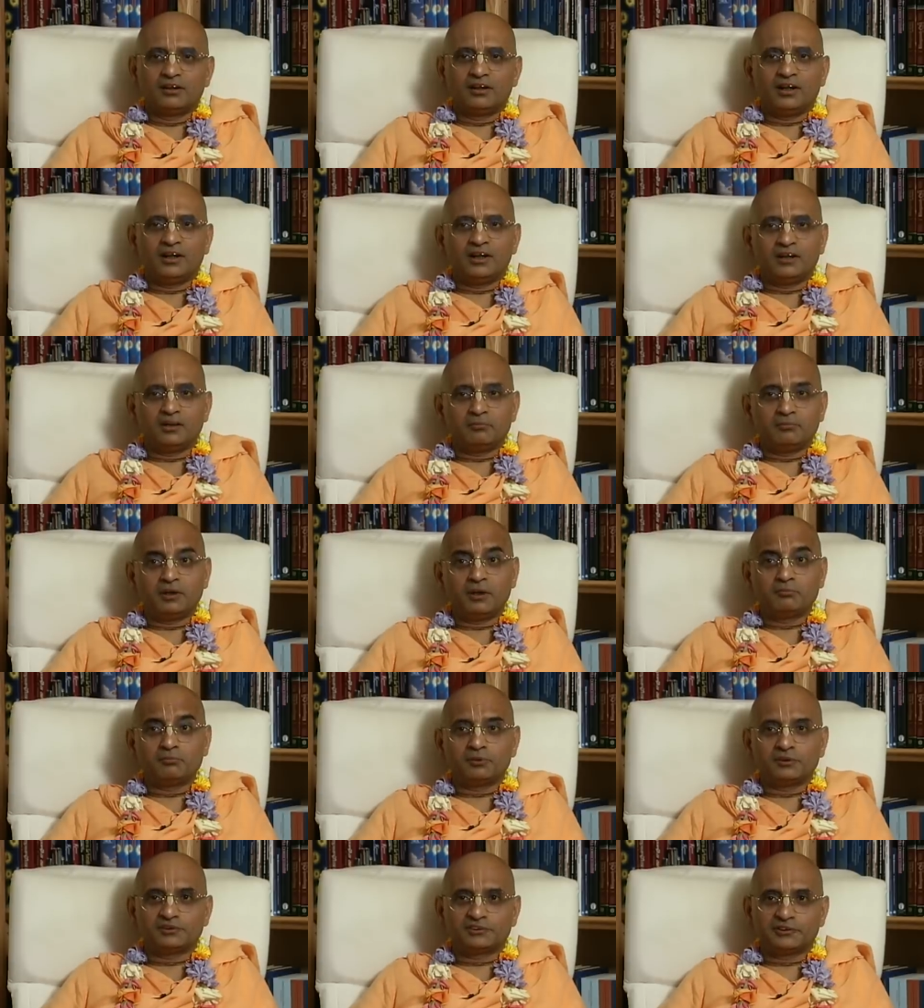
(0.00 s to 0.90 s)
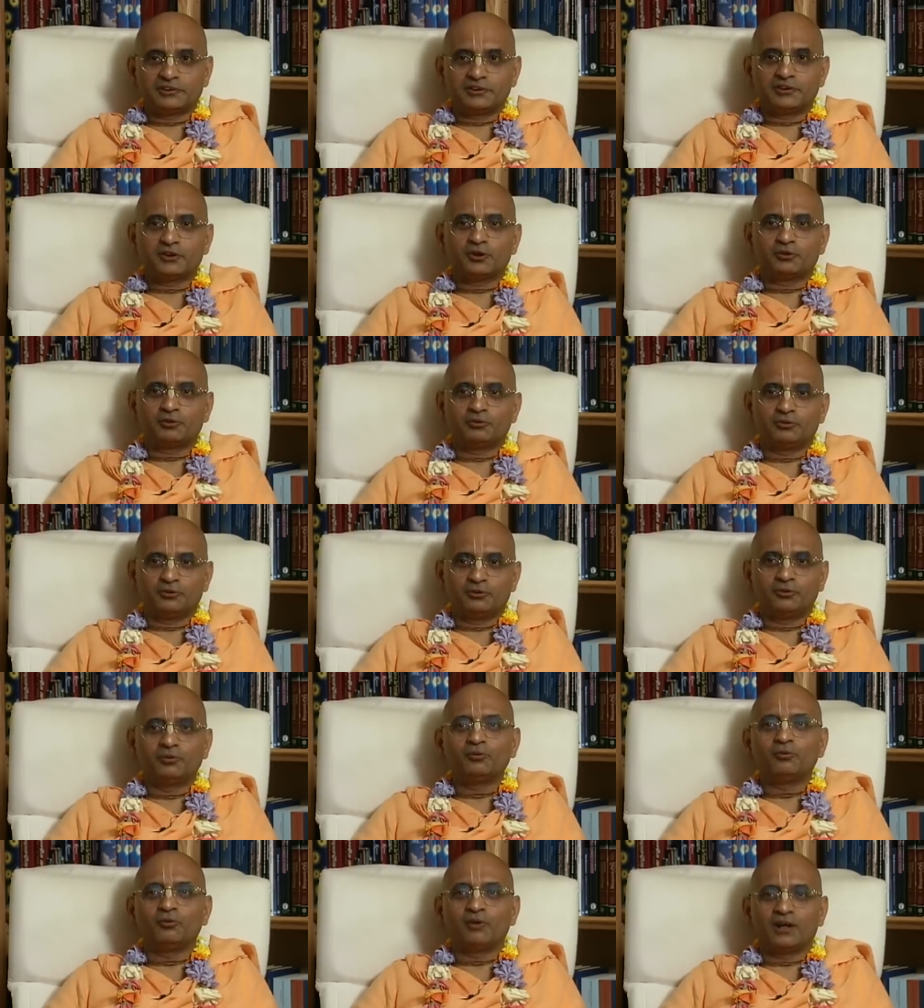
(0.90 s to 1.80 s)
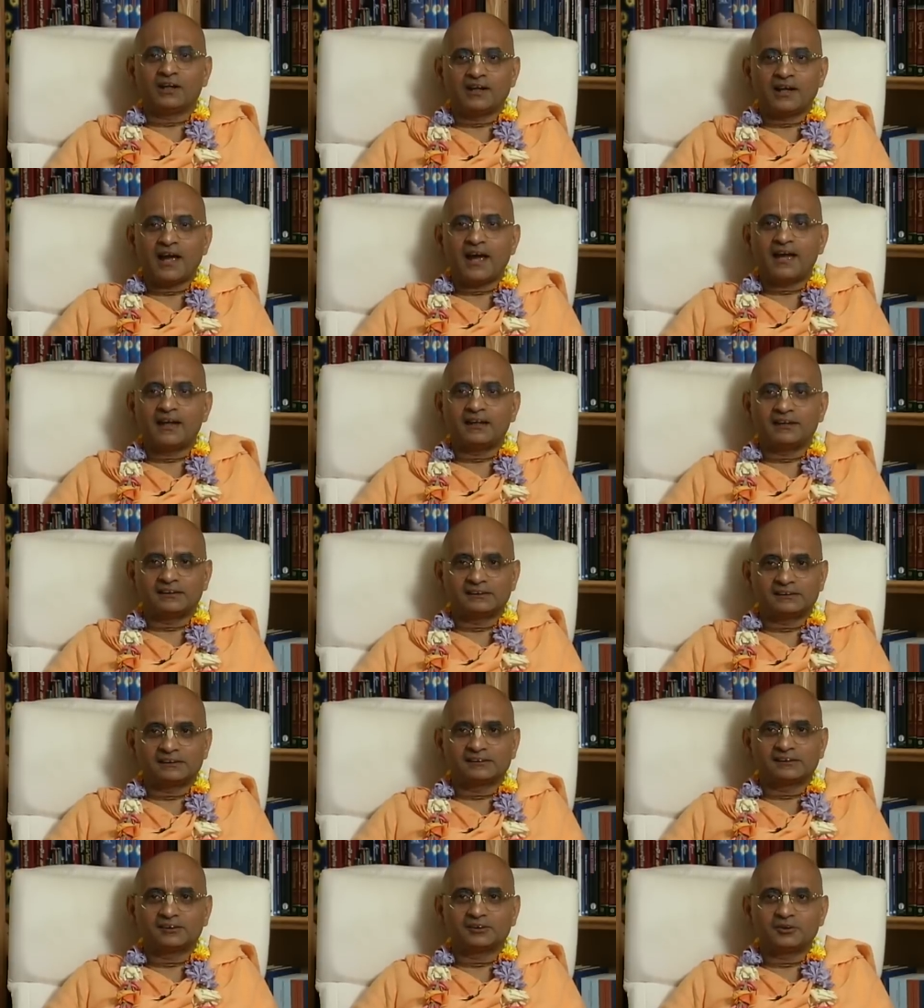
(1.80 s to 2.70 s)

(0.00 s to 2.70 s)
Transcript: in the big position one has.